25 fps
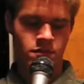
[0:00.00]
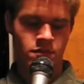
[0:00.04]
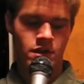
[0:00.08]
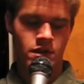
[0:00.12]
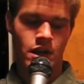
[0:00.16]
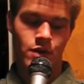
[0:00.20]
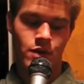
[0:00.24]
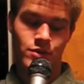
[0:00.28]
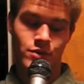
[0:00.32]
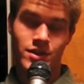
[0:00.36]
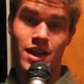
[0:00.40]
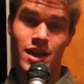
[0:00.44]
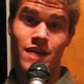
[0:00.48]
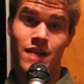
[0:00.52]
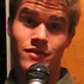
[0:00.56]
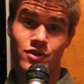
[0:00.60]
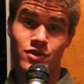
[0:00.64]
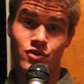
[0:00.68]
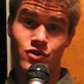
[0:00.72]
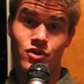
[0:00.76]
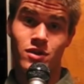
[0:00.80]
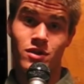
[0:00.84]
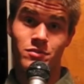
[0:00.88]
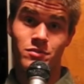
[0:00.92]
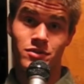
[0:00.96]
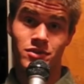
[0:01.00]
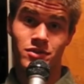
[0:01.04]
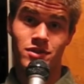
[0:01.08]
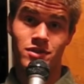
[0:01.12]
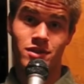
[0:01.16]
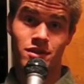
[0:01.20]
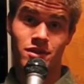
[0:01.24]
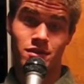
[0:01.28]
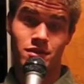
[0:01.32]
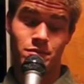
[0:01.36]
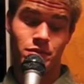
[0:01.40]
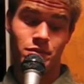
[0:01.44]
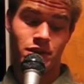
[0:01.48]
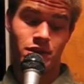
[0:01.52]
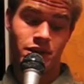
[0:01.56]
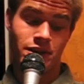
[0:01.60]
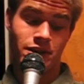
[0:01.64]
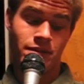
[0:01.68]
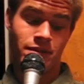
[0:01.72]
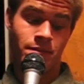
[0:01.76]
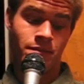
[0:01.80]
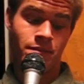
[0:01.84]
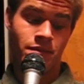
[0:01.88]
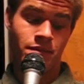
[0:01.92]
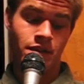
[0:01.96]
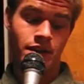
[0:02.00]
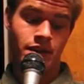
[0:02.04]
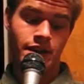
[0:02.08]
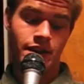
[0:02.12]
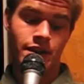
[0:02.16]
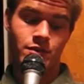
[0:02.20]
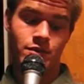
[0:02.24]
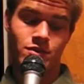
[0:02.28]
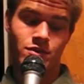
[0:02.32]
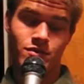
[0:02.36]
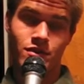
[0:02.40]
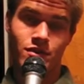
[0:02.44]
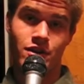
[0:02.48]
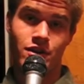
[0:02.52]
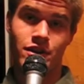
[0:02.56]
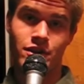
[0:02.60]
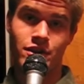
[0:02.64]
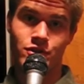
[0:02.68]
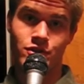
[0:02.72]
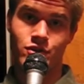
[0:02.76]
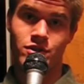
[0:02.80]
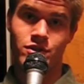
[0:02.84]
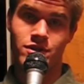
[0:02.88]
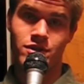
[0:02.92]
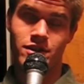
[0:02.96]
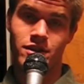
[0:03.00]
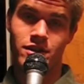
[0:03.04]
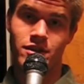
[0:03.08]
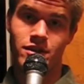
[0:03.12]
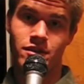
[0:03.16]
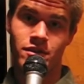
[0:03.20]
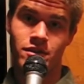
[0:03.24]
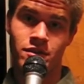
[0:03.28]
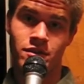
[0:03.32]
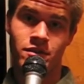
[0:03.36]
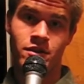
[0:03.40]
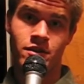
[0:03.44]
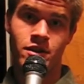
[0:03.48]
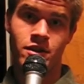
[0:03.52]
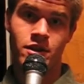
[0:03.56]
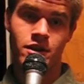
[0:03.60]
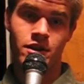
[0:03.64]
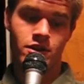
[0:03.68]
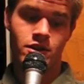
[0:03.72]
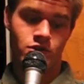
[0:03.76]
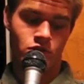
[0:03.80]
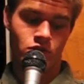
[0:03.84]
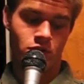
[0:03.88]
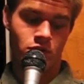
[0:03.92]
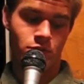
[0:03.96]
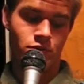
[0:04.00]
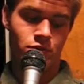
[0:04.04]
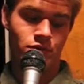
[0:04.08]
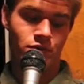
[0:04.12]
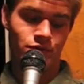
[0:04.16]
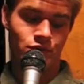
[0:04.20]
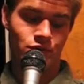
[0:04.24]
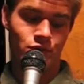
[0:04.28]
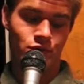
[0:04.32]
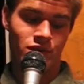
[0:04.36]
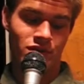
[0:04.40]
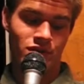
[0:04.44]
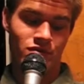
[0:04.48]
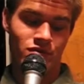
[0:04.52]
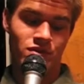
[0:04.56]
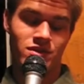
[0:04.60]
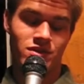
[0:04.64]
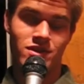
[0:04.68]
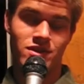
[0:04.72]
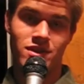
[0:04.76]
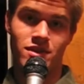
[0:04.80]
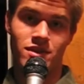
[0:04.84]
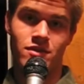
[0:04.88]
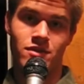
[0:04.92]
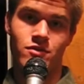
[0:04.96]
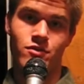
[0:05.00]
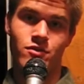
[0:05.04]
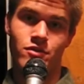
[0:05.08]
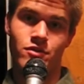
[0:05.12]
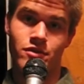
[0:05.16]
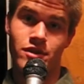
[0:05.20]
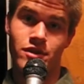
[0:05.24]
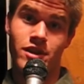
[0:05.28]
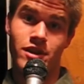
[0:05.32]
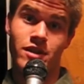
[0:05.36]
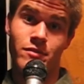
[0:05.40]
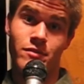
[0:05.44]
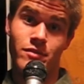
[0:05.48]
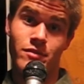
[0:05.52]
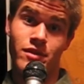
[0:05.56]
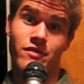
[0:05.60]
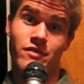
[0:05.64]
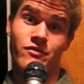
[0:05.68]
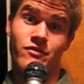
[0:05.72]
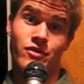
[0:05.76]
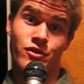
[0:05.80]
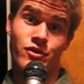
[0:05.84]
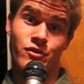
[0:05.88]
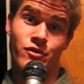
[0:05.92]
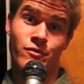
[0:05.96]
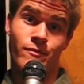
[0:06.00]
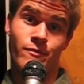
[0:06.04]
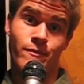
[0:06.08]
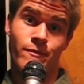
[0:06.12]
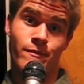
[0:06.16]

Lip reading: I was having trouble seeing the play, and was very interested in it, so I moved to a different seat in order to get a better view.